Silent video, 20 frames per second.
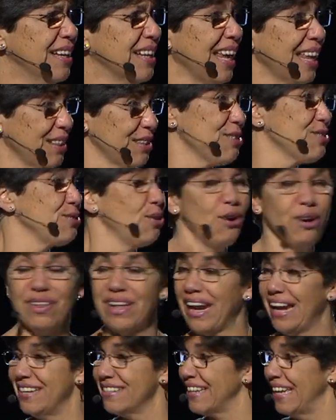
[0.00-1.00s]
Like the song
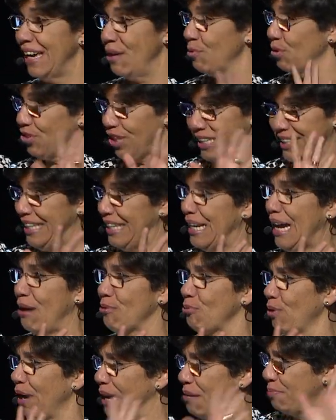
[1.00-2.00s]
that I sang, which I did
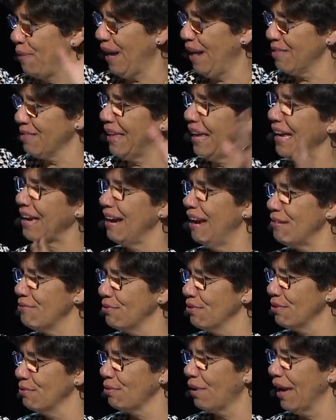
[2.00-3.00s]
not write, but I thank God
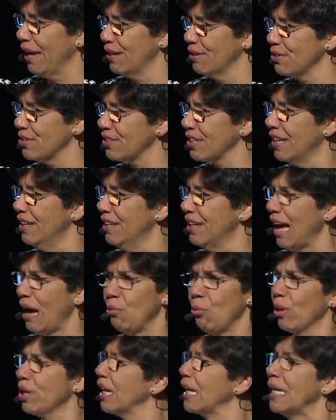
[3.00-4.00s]
for the writers. I
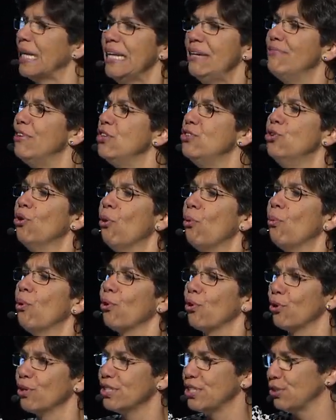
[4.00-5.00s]
want to live in your
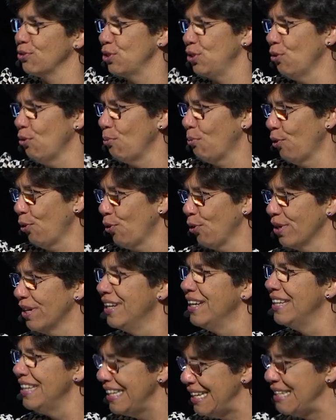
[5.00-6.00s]
word till your word
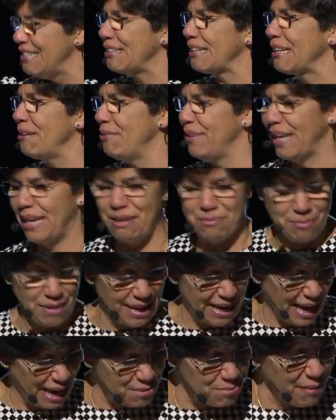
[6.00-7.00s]
is living in
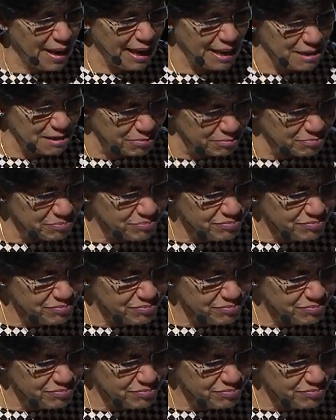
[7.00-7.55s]
me. Amen.